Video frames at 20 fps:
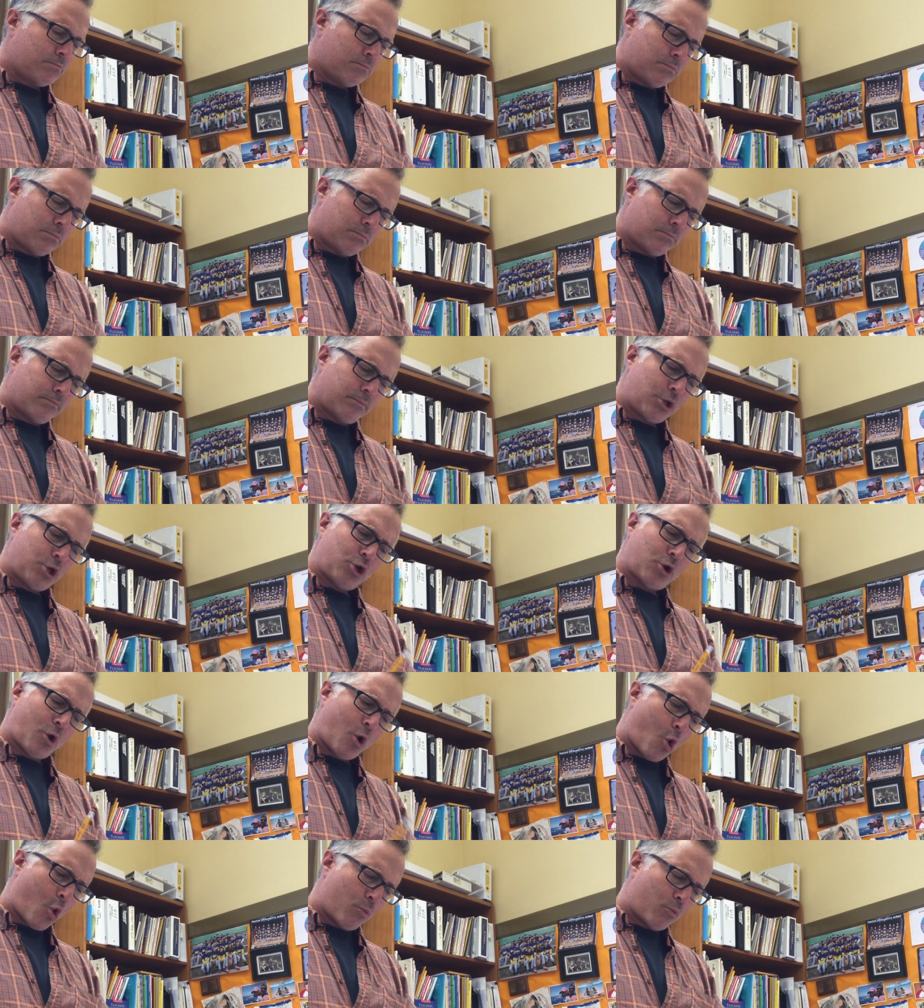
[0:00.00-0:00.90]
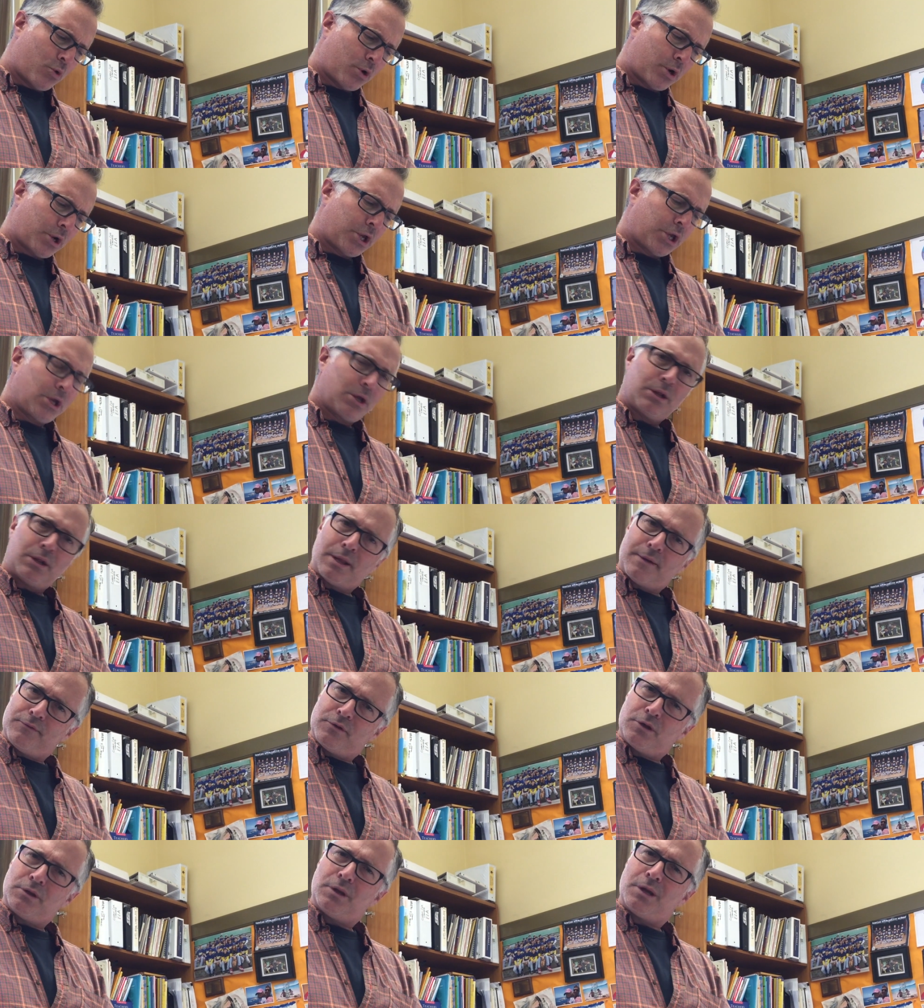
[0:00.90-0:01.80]
Hmm, your homework, you
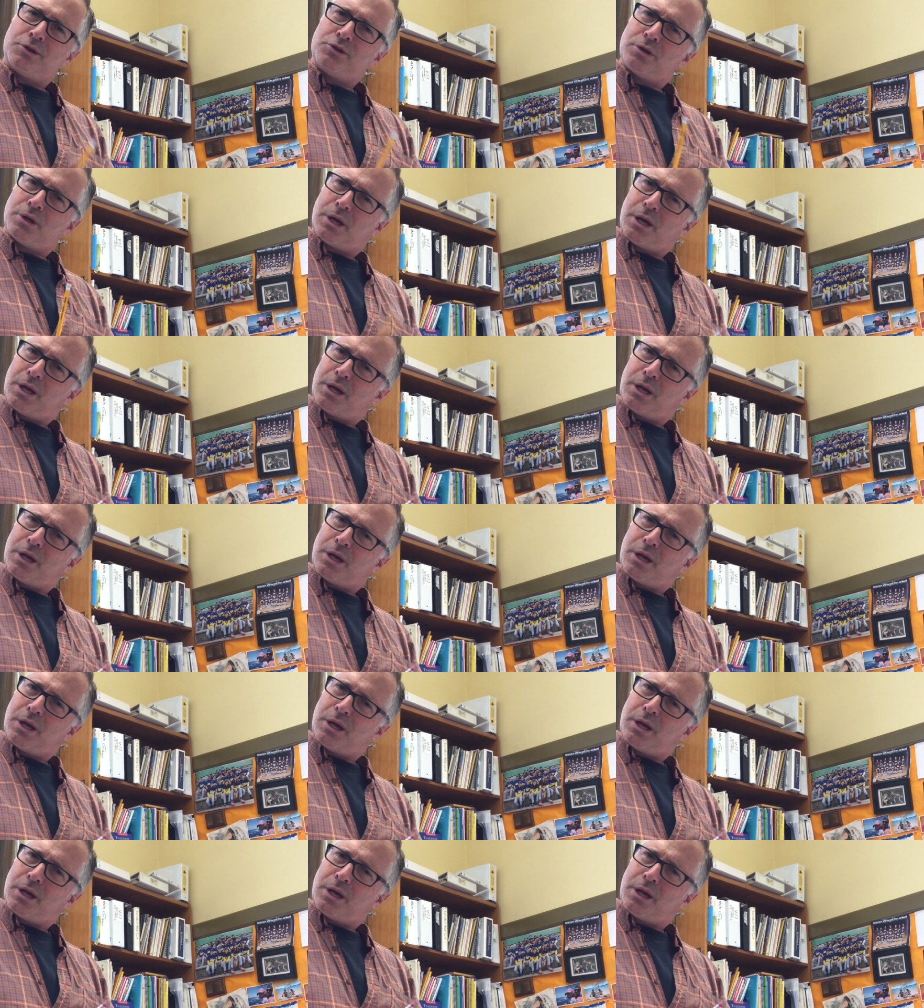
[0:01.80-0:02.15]
left it at your